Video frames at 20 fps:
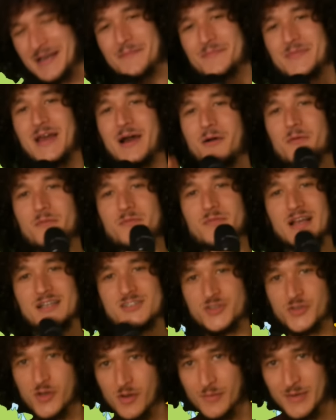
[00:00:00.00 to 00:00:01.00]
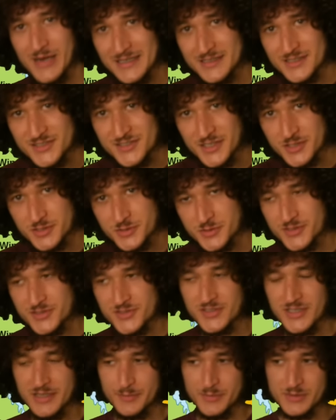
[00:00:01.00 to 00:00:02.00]
Now, as you know, I'm an
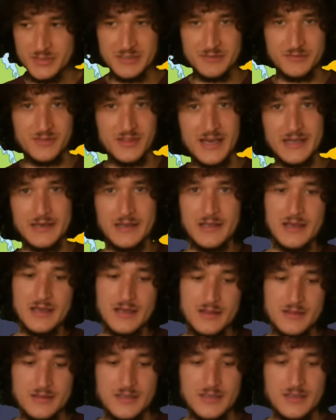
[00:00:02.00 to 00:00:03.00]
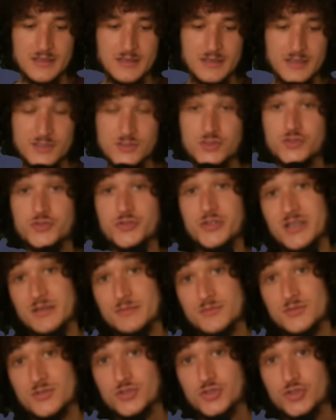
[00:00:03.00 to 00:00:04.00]
anti-centrist. I believe that the
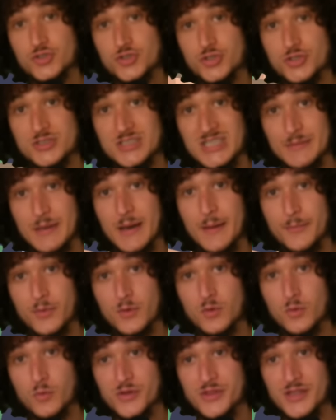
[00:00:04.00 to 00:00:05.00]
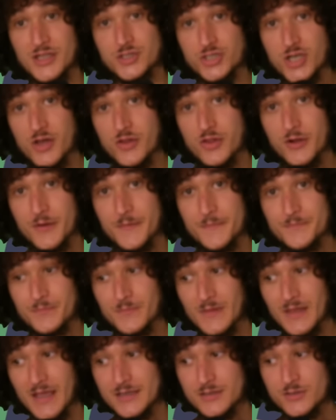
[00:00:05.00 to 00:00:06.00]
extremes should team up with each other
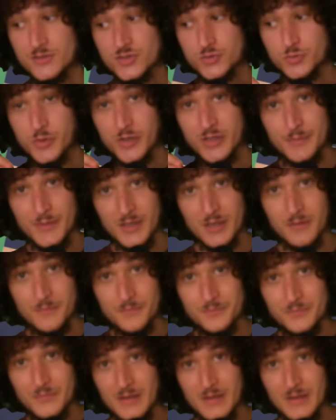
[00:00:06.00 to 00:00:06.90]
and destroy the middle.